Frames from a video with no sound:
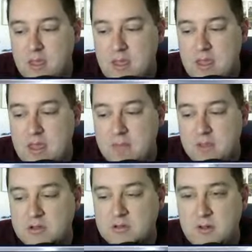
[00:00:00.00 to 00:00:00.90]
That
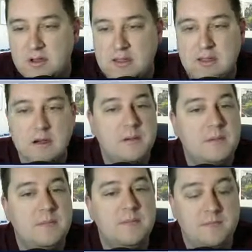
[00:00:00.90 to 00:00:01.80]
measure right there.
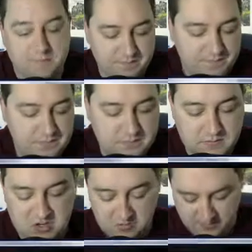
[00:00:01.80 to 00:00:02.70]
Should